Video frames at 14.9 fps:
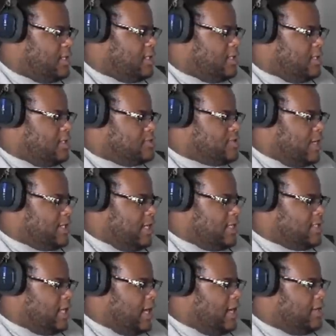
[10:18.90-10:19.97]
So I think
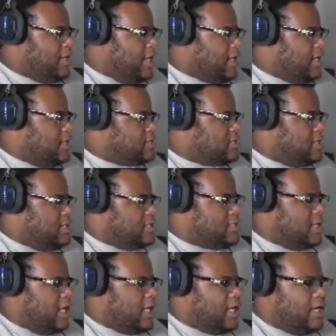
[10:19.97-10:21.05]
now like it's good to
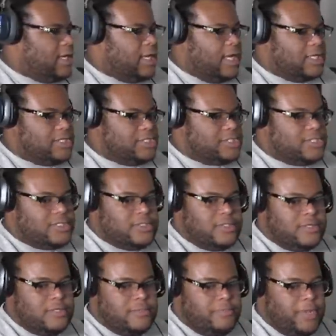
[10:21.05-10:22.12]
like kind of like just
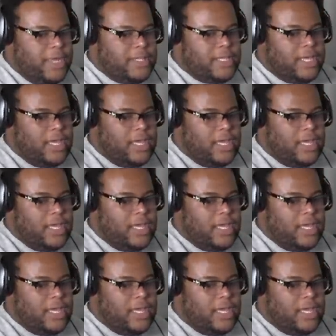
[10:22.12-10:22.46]
play the game